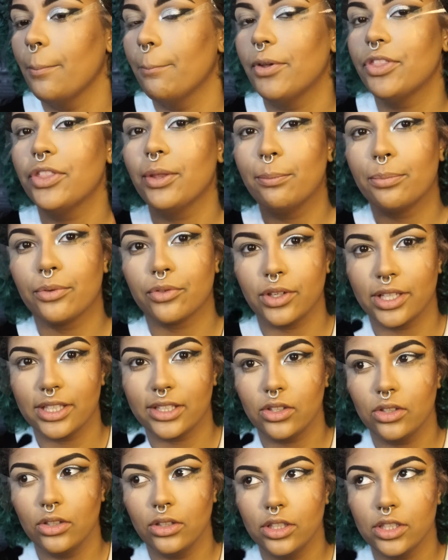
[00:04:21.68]
But the
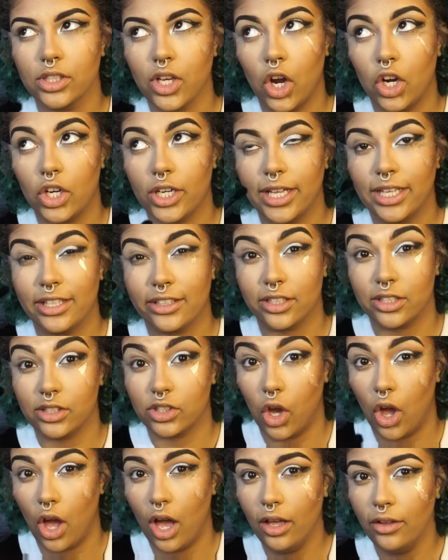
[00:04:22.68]
bristles aren't as
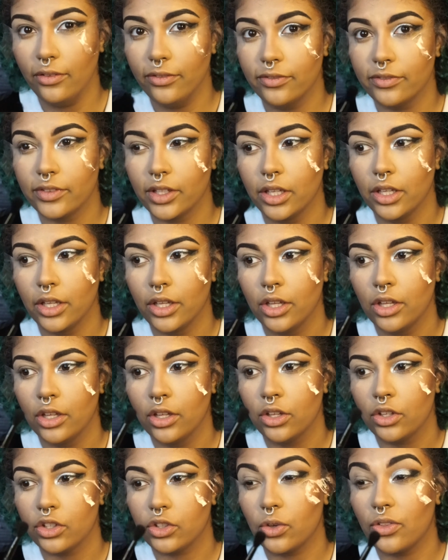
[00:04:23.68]
soft,
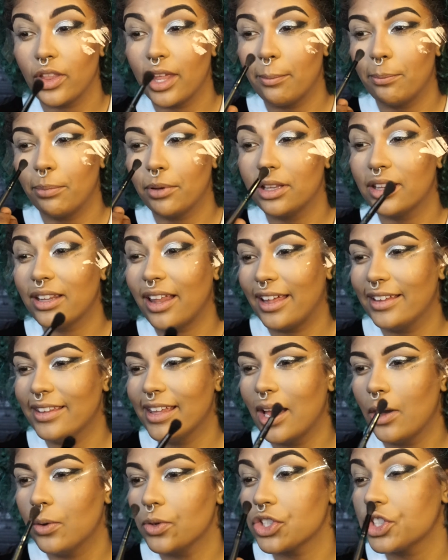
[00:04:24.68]
so they
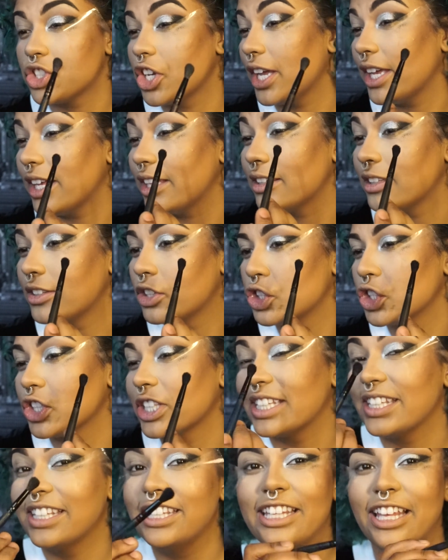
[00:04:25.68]
blend out shades
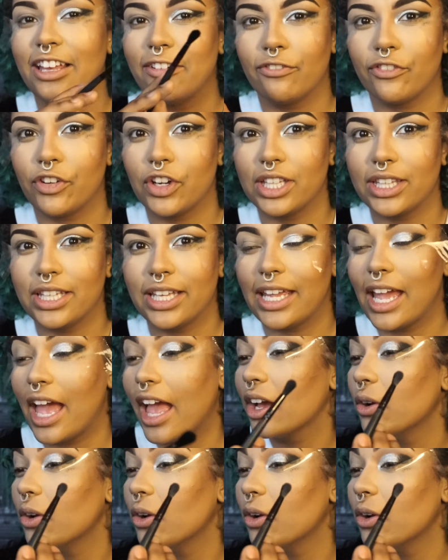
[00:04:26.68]
just differently.